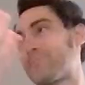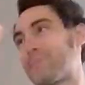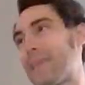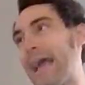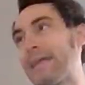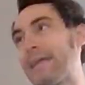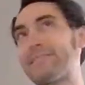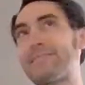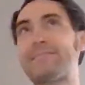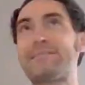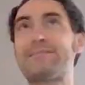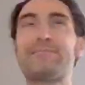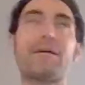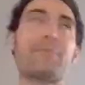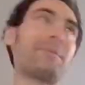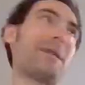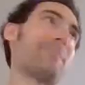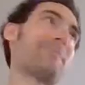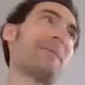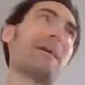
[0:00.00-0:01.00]
guess,
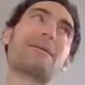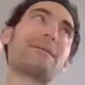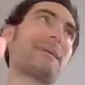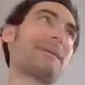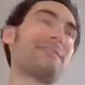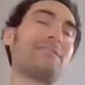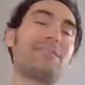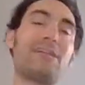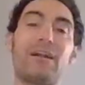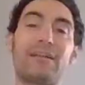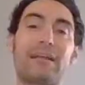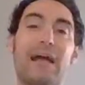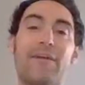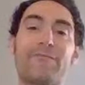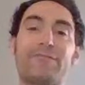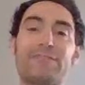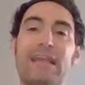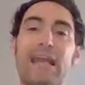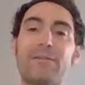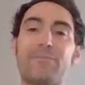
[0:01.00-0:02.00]
I'm not going to get into the
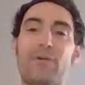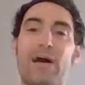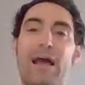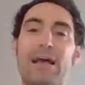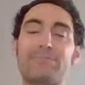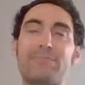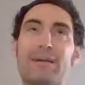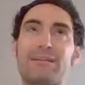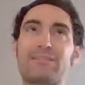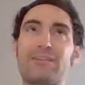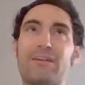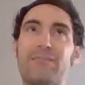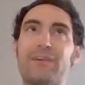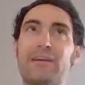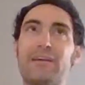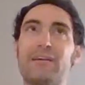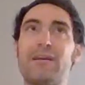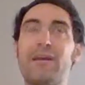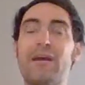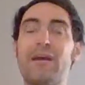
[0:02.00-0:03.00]
unconfiscatable aspects of
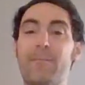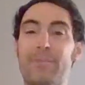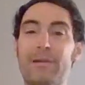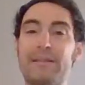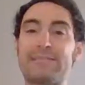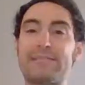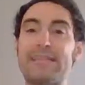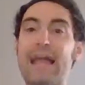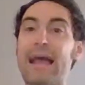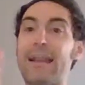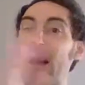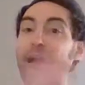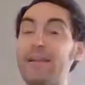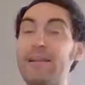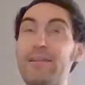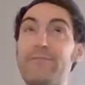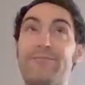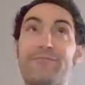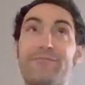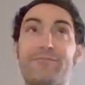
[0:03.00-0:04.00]
it, but it's not
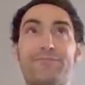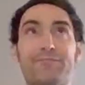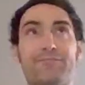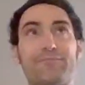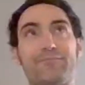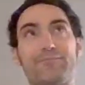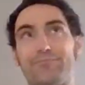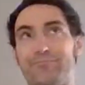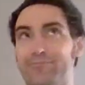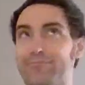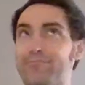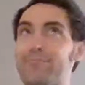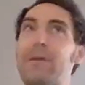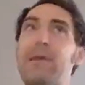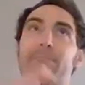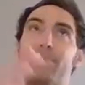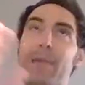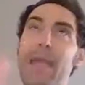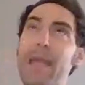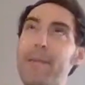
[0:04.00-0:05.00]

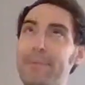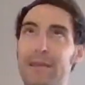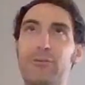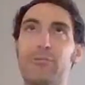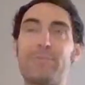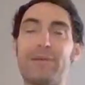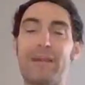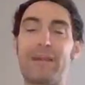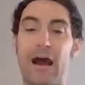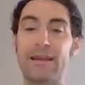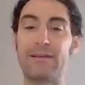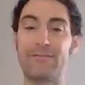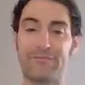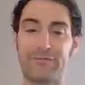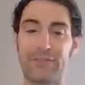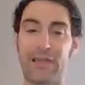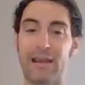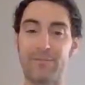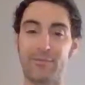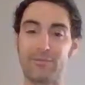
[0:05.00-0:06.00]
maybe it'll be
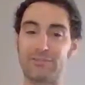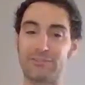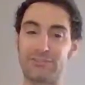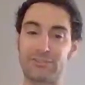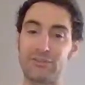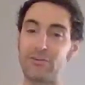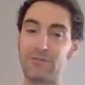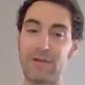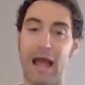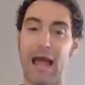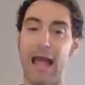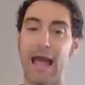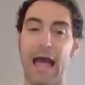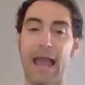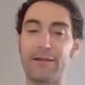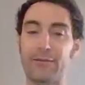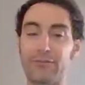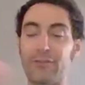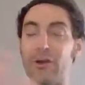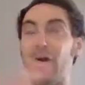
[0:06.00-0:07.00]
uninflatable soon.
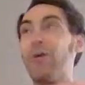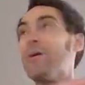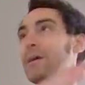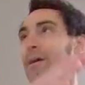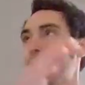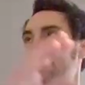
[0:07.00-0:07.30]
I don't know.